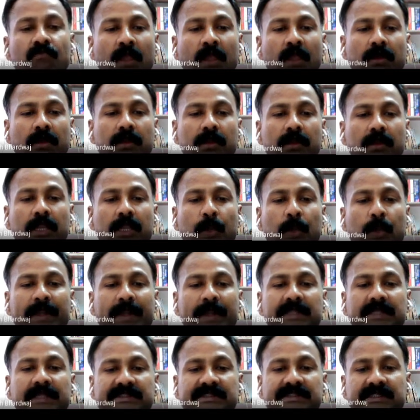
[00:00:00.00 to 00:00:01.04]
liquid
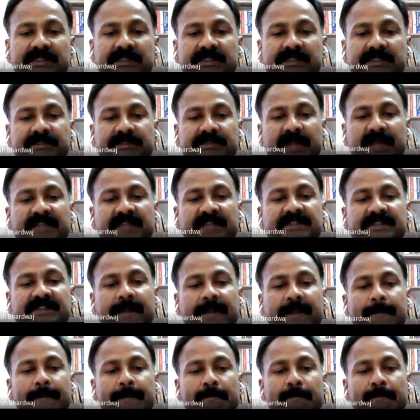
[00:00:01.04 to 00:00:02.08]
crystal displays,
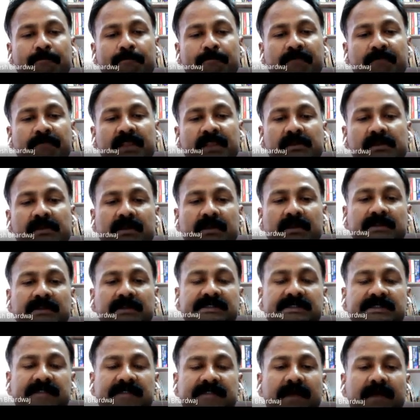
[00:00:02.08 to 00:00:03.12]

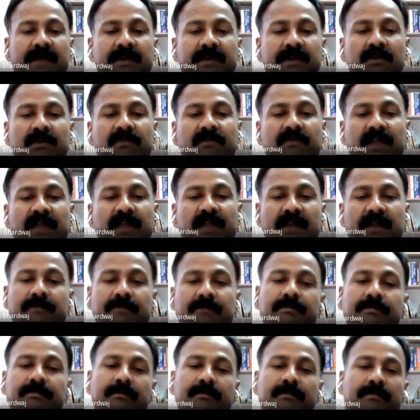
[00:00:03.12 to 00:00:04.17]
scattering of light
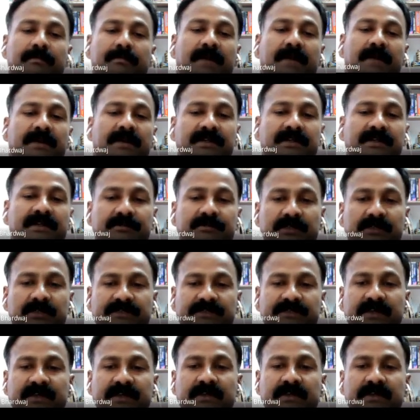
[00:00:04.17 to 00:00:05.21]
by the
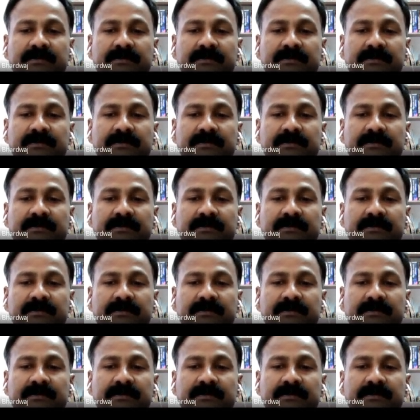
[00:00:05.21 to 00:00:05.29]
atmosphere.